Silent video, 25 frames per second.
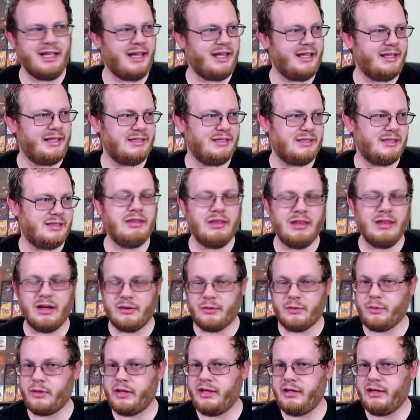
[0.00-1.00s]
I
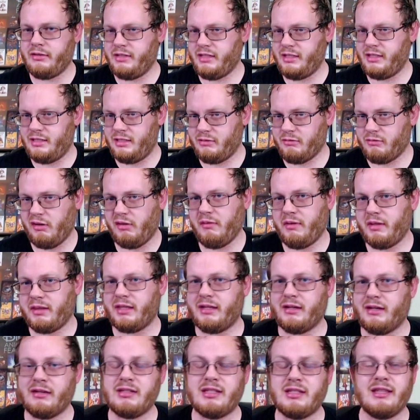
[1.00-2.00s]
agree or disagree with
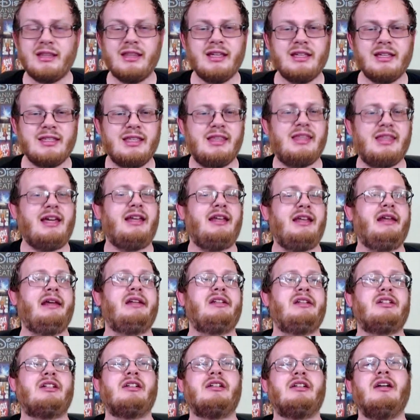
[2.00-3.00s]
those and things of that
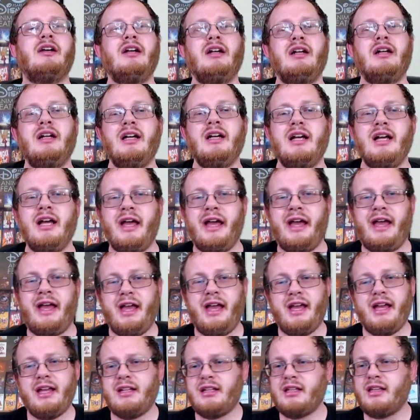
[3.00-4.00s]
nature.
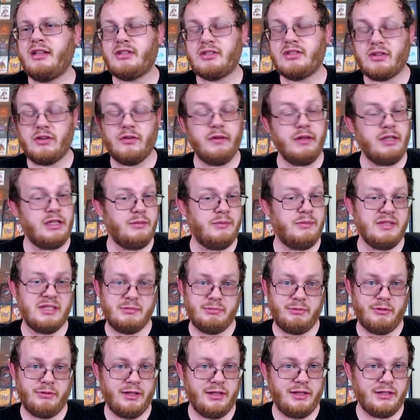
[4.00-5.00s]
And there's going to be
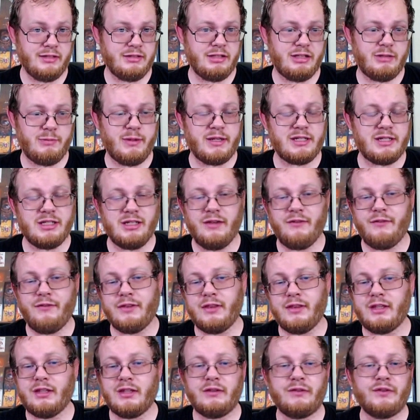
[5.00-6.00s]
spoilers, especially
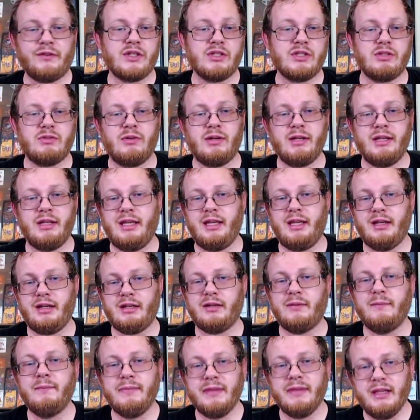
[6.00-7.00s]
for this first one
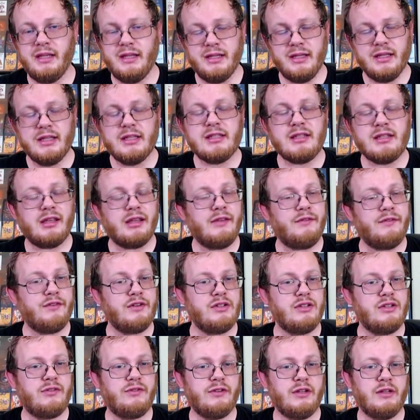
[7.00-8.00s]
here. So the
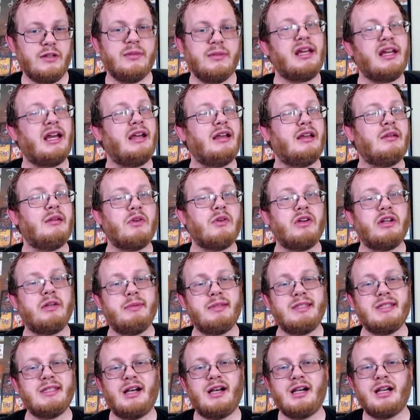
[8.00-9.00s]
first film that I'm going to
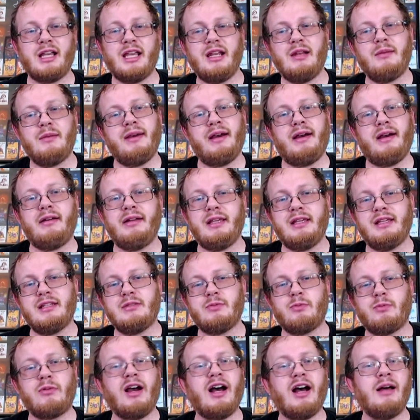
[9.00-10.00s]
be talking about
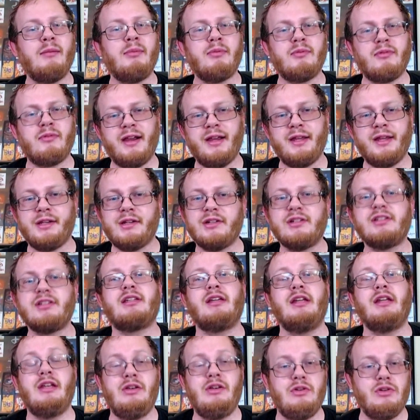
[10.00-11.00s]
is Rob
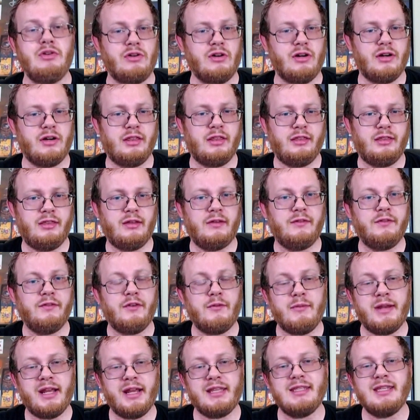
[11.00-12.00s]
Reiner's North
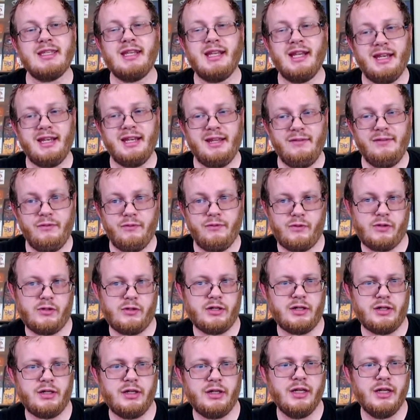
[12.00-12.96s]
from 1994.